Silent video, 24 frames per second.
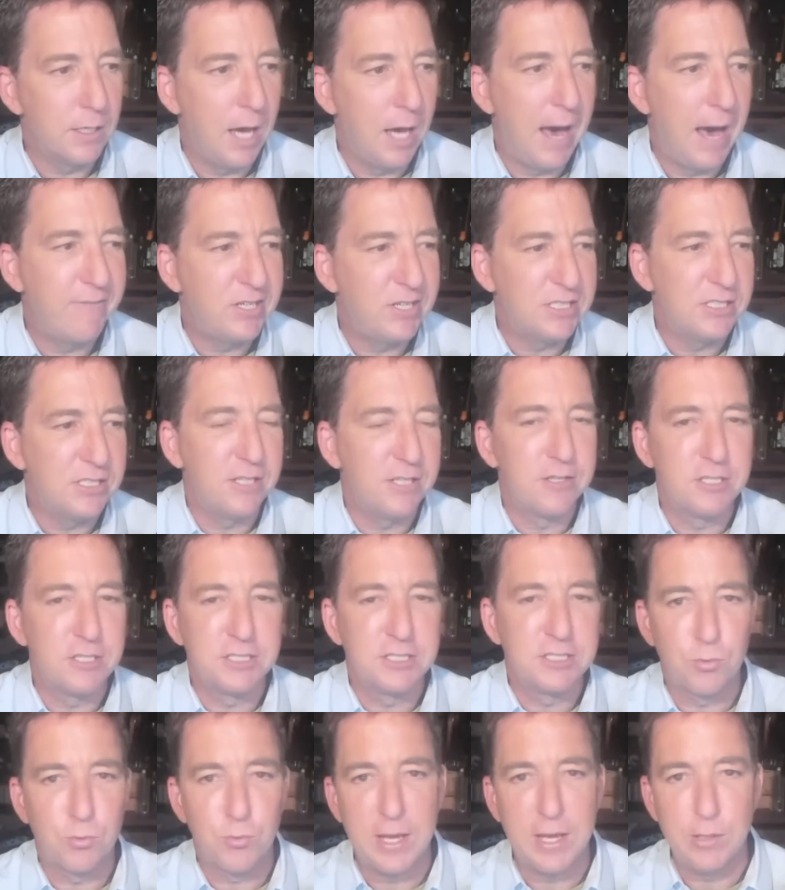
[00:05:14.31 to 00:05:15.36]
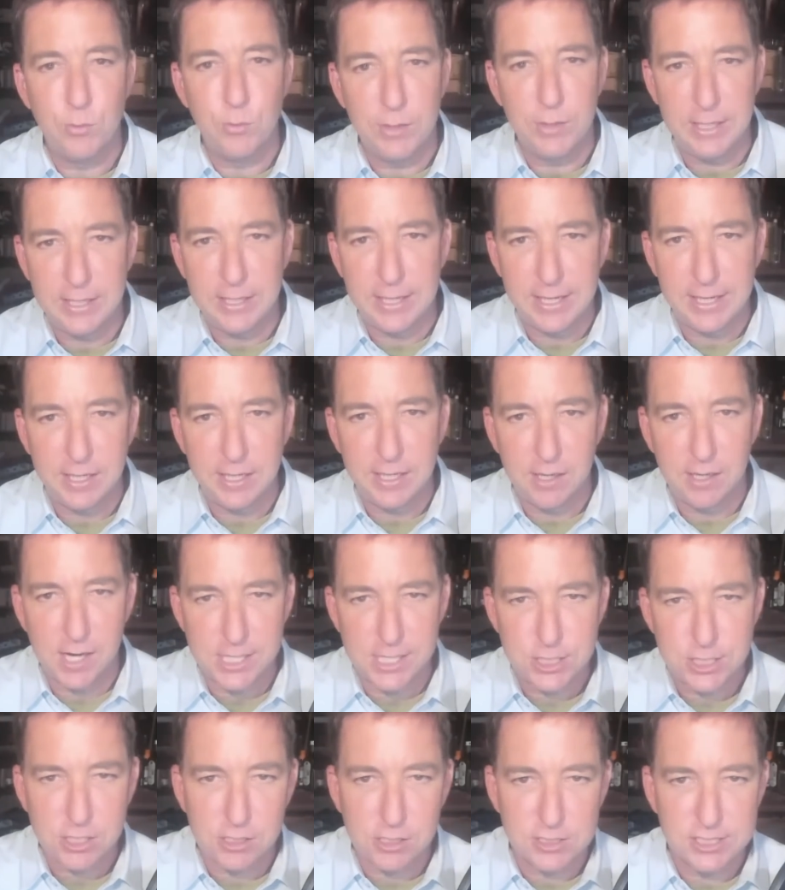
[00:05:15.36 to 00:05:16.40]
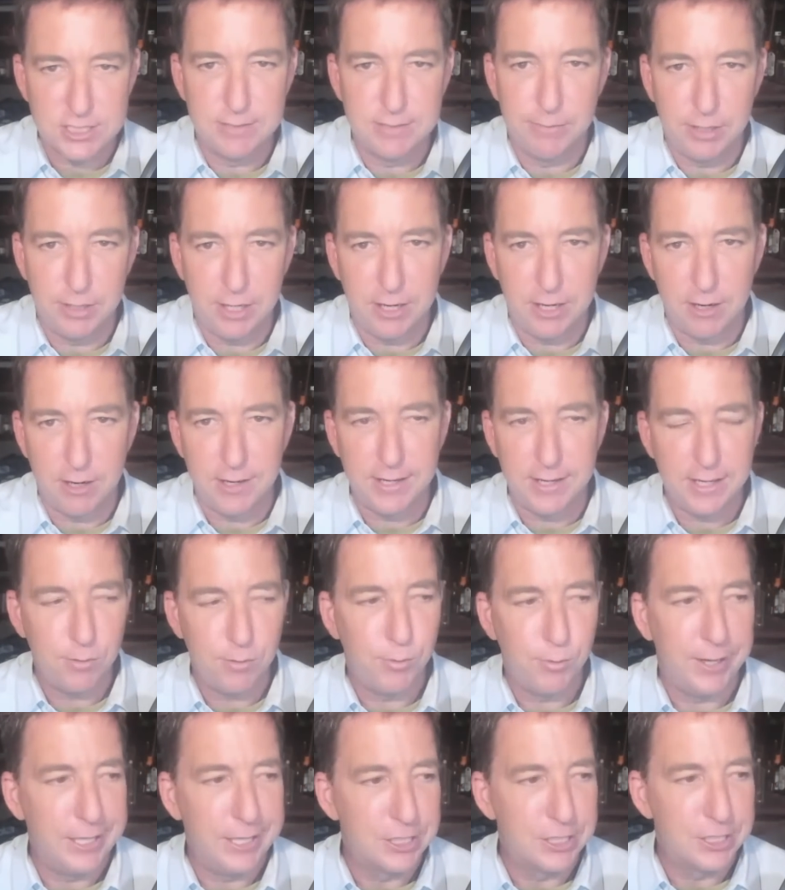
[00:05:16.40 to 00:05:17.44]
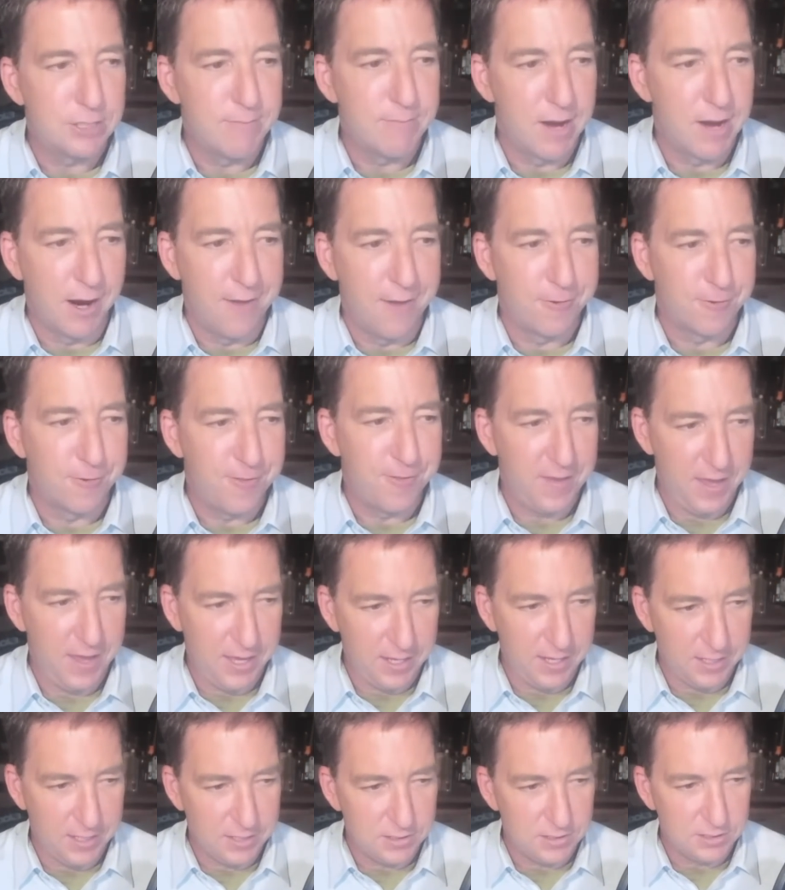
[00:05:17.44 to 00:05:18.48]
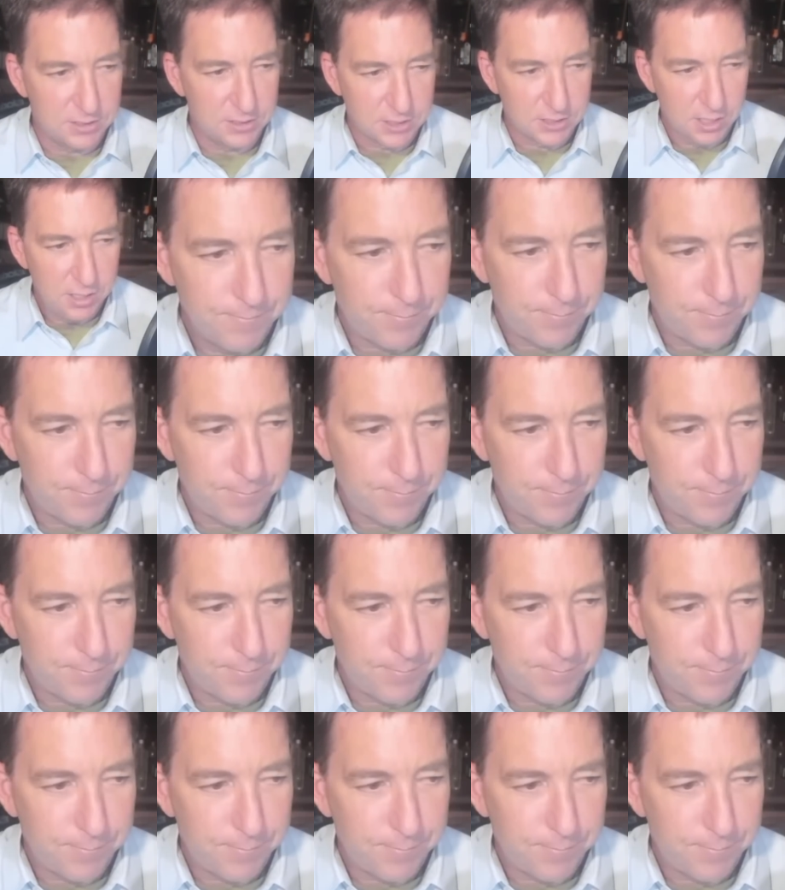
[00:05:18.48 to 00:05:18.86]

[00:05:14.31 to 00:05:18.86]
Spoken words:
Obviously, there's a right-wing ideological similarity, which, among other things,